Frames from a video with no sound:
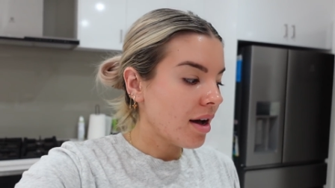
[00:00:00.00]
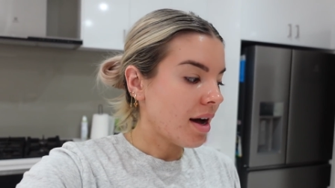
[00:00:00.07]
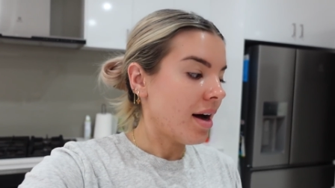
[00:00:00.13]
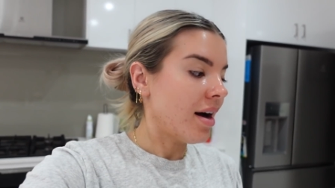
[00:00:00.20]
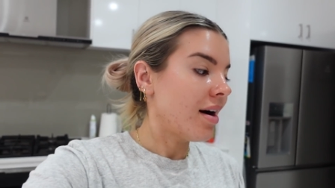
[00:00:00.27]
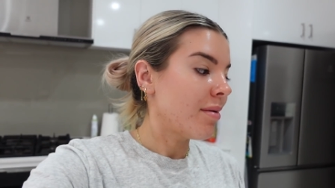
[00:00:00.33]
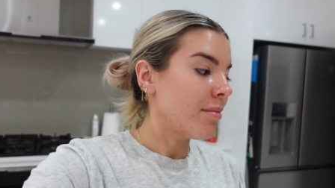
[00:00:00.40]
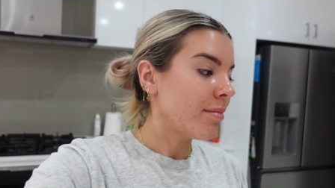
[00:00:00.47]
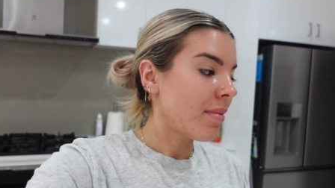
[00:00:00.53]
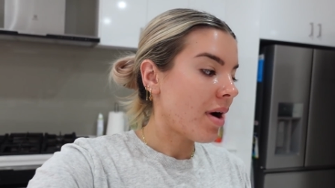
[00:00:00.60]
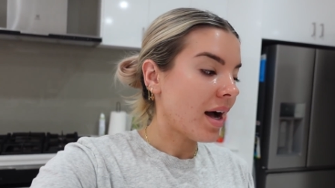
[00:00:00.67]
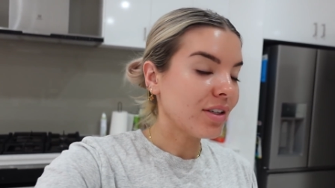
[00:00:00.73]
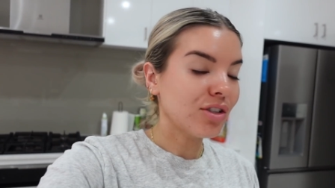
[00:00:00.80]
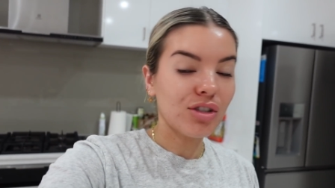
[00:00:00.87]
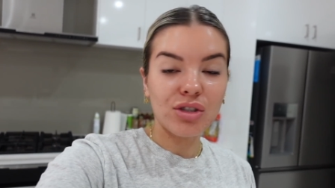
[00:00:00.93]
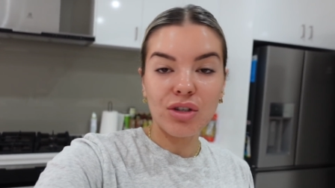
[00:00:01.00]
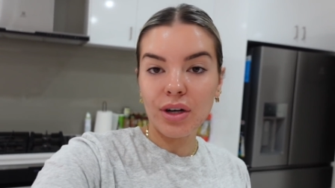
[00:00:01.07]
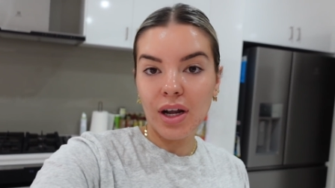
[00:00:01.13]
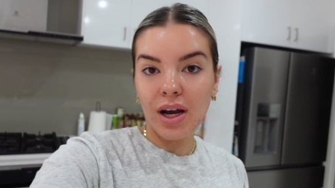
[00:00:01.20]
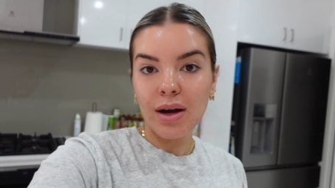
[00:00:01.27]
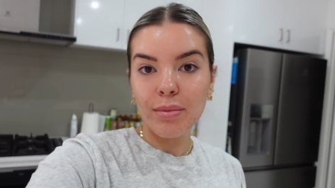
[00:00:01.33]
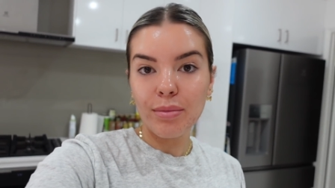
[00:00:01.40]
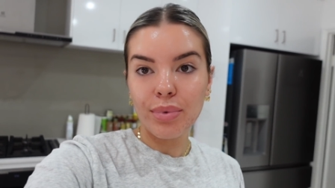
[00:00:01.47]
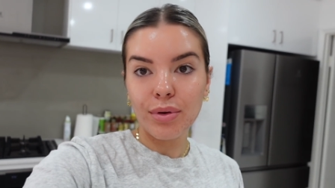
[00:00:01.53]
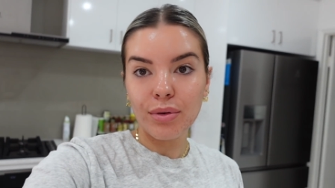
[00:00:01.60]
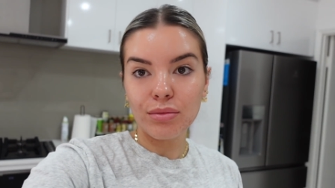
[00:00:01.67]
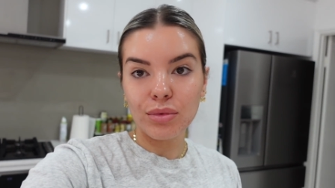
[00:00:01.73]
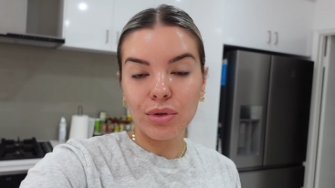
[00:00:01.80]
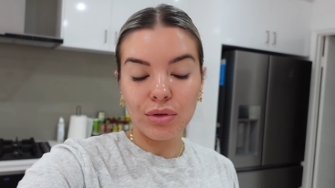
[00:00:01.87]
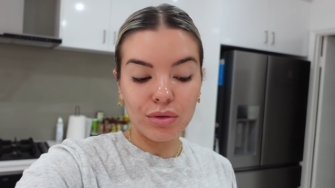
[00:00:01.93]
I just got up.
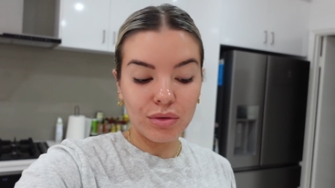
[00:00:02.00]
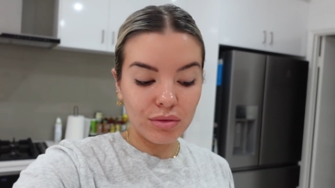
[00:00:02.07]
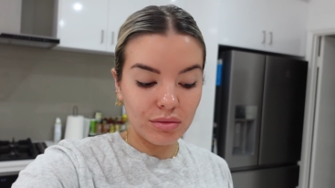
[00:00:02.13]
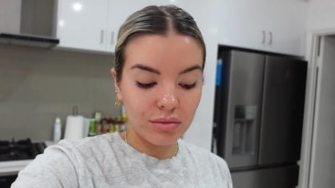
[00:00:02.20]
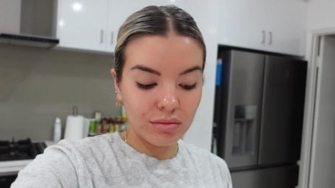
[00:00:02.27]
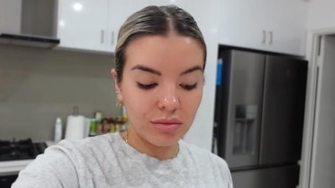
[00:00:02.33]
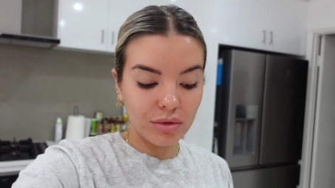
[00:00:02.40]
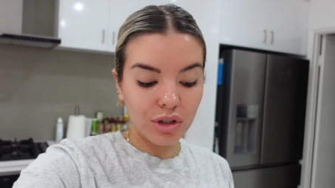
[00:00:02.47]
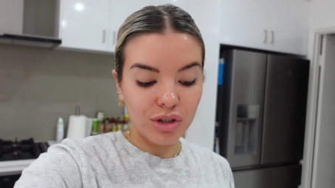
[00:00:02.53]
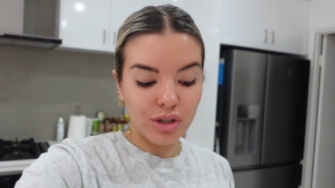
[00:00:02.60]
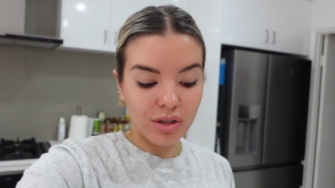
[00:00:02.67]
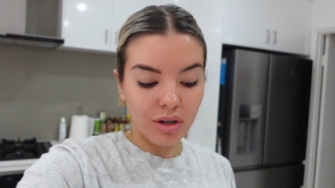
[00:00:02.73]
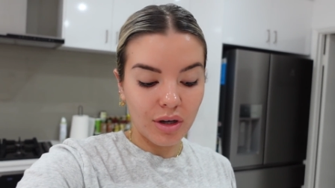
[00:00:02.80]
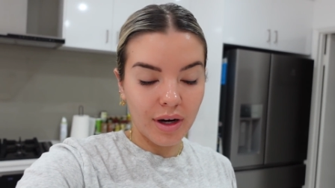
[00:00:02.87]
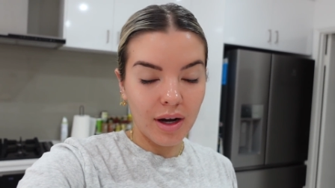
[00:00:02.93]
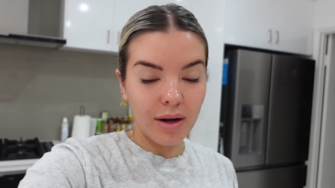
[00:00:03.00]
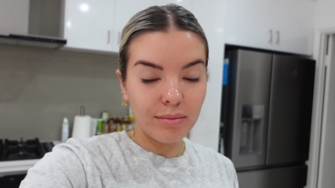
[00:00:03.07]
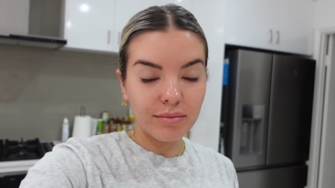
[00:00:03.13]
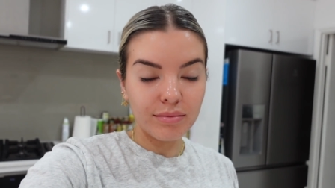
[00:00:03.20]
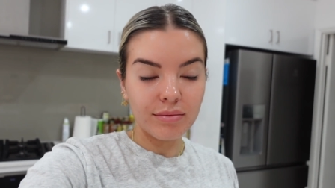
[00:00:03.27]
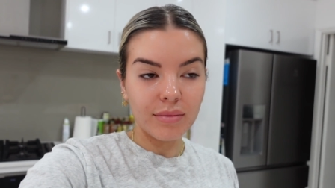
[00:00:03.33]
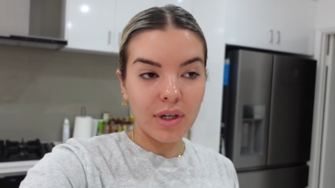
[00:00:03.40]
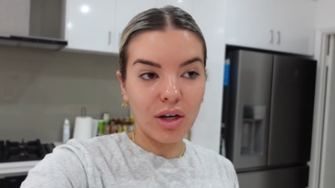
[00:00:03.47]
Well, not just got up.